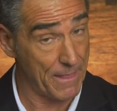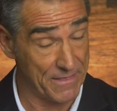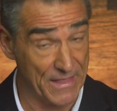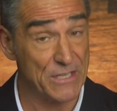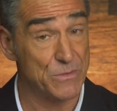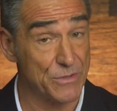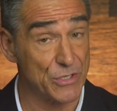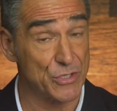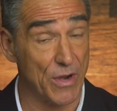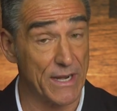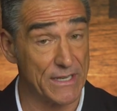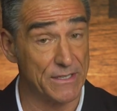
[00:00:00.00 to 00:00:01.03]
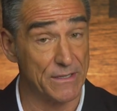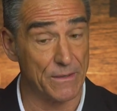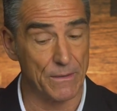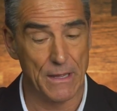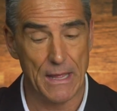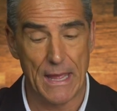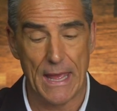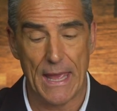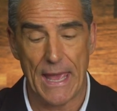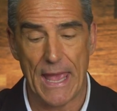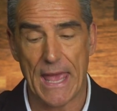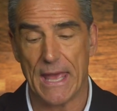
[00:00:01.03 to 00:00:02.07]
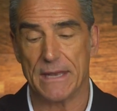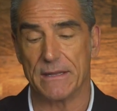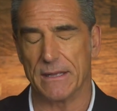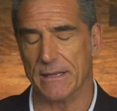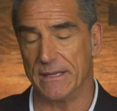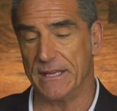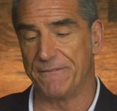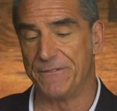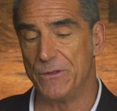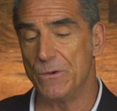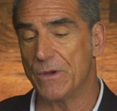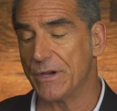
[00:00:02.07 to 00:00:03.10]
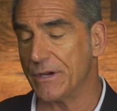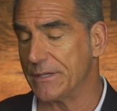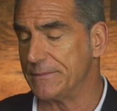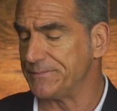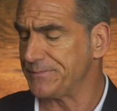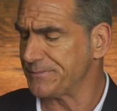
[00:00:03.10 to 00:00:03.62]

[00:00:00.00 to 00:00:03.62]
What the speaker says: That's what they're trying to do. And if you could